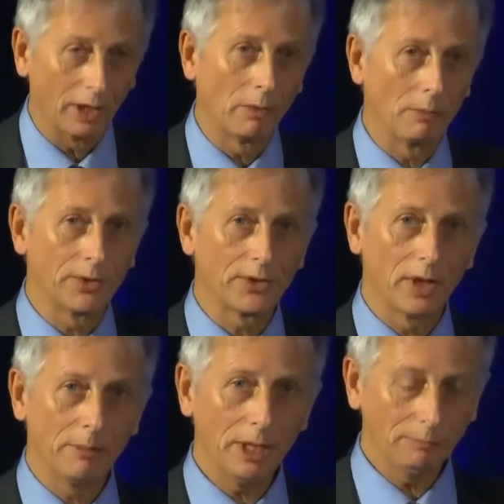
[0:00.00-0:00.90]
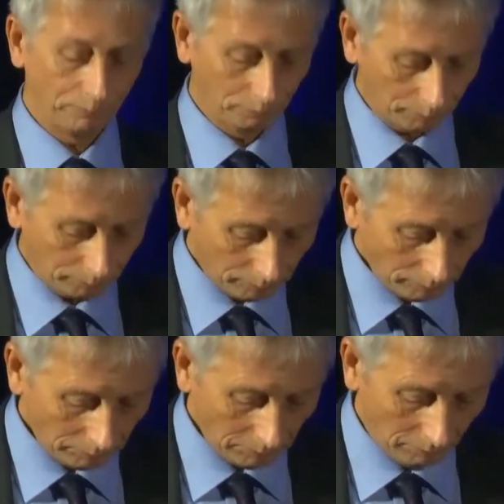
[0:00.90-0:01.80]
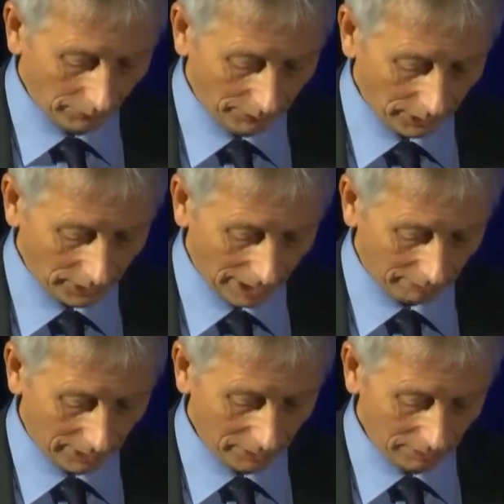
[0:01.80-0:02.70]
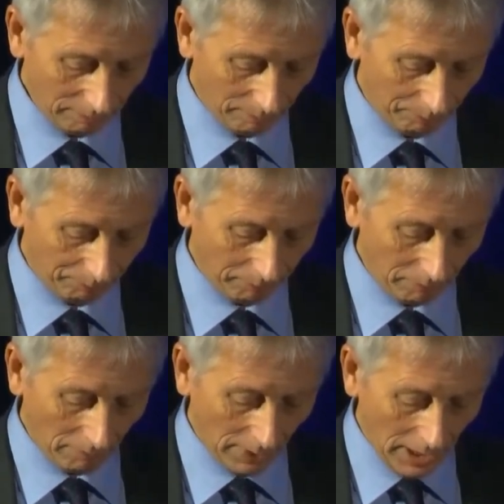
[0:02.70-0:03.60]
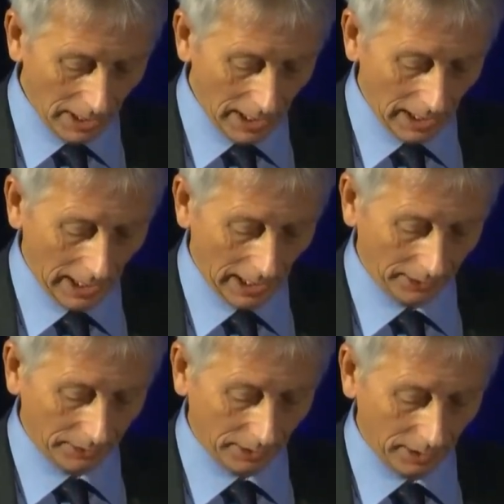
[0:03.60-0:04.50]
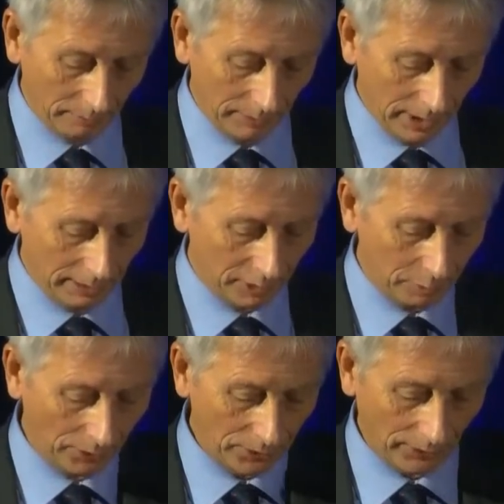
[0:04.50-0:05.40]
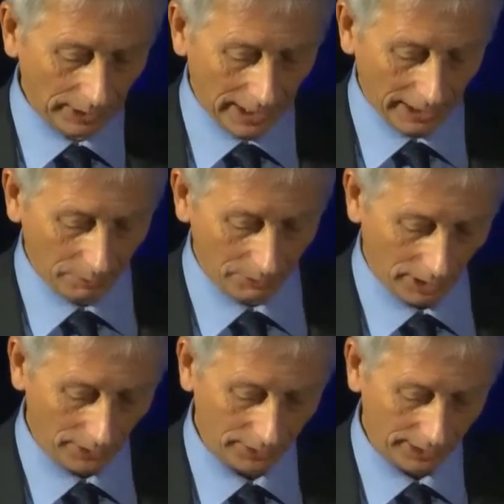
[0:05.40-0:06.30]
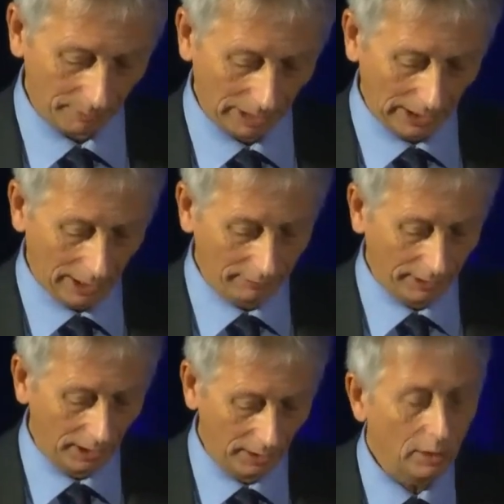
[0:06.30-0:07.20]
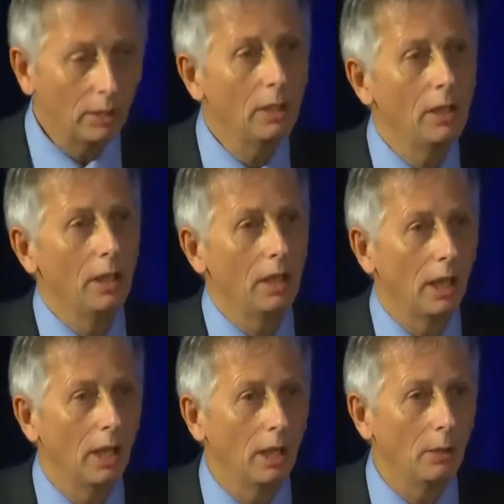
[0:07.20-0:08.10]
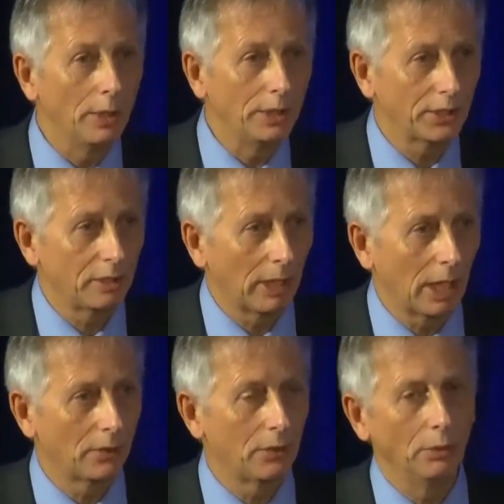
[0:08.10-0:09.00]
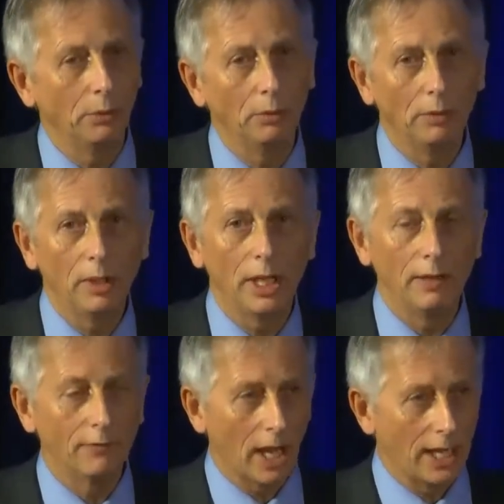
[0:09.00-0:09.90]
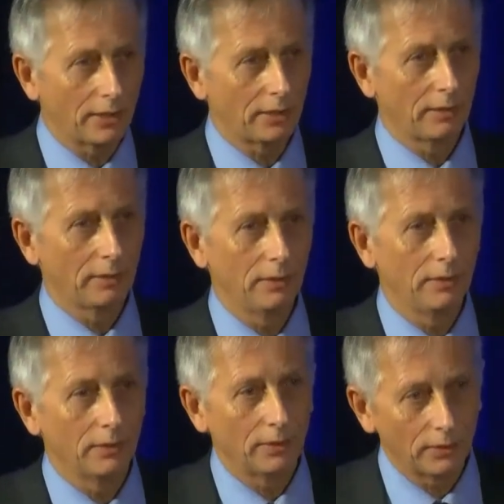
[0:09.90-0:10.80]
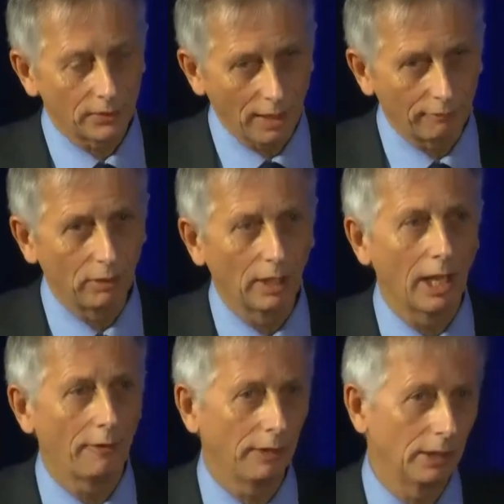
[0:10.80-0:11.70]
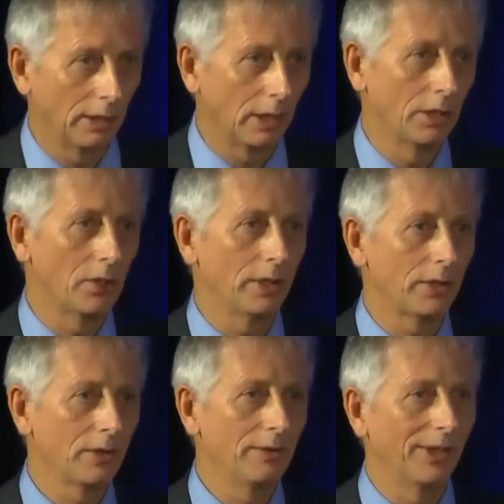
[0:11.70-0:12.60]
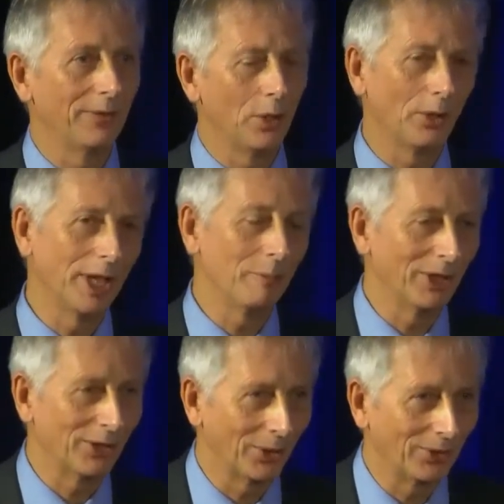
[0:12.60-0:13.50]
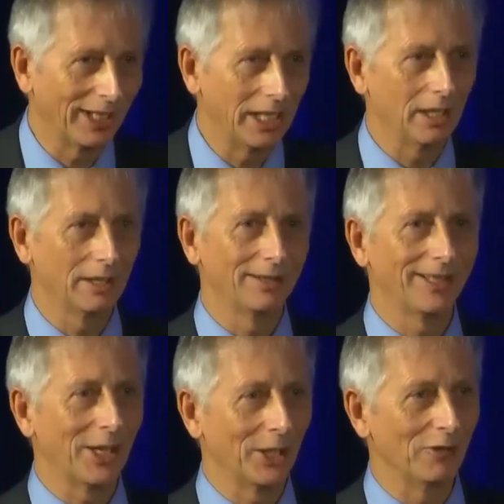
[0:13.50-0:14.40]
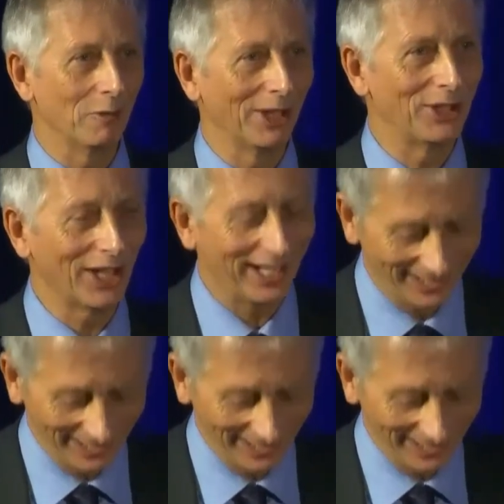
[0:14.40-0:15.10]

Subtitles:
one with Serbia for the same reasons. And in response to the lady who was asking about Africa, we're just about to invite several African countries that have not yet been totally taken over by China,